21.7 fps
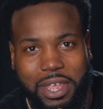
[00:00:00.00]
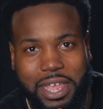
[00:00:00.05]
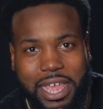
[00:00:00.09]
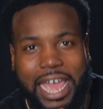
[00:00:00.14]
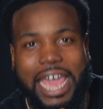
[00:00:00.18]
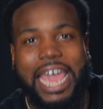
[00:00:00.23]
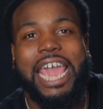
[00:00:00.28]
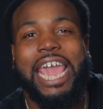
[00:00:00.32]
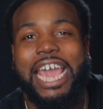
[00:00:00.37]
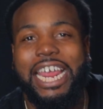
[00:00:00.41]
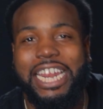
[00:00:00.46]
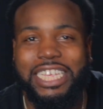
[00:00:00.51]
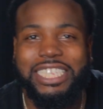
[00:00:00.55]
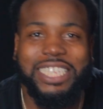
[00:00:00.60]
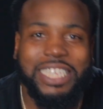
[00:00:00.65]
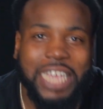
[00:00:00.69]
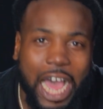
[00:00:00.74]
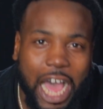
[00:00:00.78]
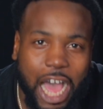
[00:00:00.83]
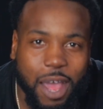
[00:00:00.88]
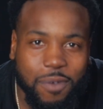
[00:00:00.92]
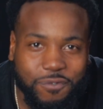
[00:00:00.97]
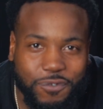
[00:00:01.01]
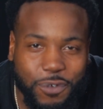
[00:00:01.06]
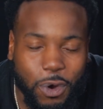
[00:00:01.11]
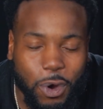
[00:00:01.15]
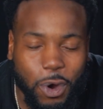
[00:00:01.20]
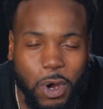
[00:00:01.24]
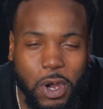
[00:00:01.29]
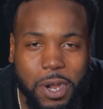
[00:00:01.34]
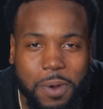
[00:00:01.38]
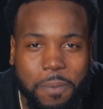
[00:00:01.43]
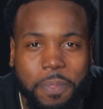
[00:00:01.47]
And it's time
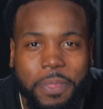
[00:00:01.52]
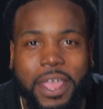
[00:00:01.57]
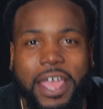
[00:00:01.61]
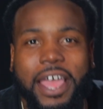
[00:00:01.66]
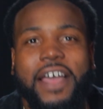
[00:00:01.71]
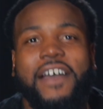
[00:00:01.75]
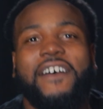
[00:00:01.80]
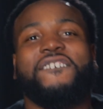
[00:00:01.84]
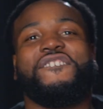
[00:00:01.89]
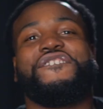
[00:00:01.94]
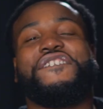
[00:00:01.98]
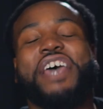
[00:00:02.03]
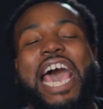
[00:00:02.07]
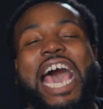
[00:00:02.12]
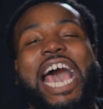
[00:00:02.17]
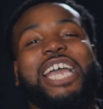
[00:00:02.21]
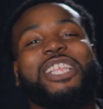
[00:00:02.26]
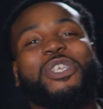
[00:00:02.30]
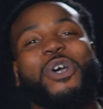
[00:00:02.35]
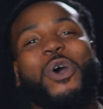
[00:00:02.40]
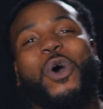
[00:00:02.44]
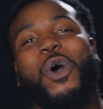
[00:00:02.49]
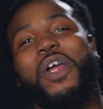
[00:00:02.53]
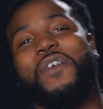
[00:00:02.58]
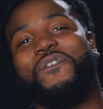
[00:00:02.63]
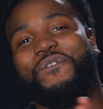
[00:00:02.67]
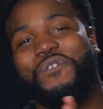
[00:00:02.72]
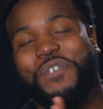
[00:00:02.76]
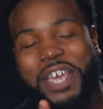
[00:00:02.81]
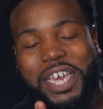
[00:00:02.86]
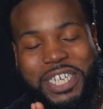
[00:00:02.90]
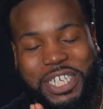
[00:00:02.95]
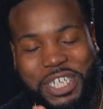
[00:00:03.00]
for Fact or
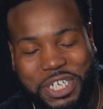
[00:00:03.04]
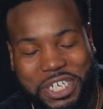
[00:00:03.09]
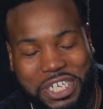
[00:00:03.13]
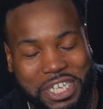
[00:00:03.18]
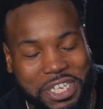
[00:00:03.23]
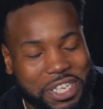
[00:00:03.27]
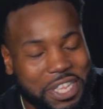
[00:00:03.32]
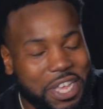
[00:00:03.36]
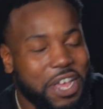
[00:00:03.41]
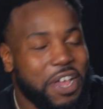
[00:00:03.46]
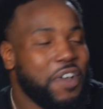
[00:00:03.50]
fiction?